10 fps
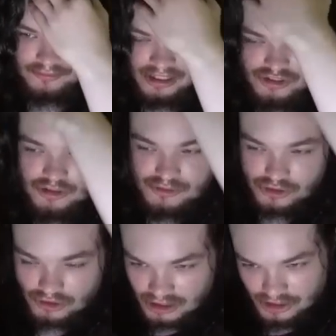I assume
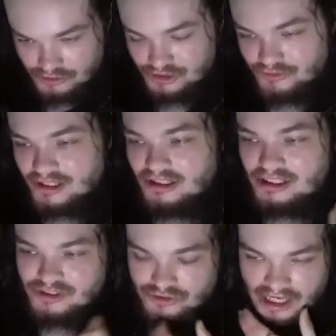certain countries, the
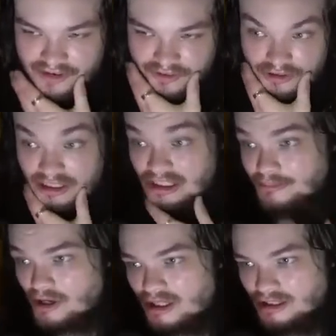regulations are heavier. Like in
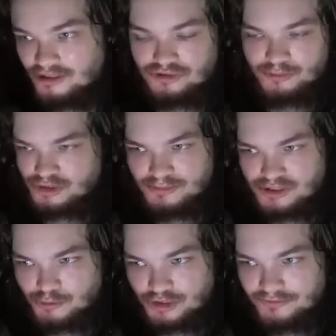America, I'd assume it's
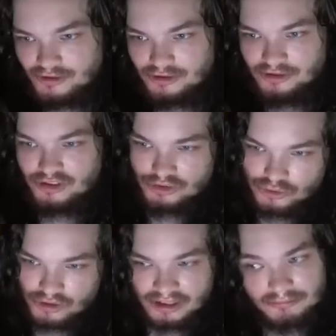much more difficult.
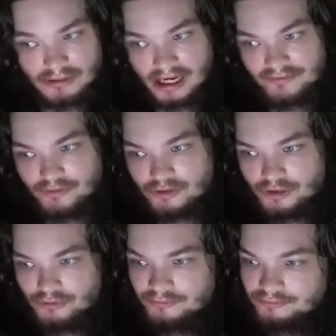Ukraine? I have no
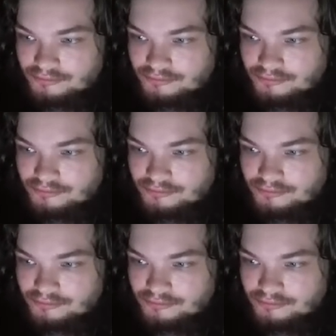clue.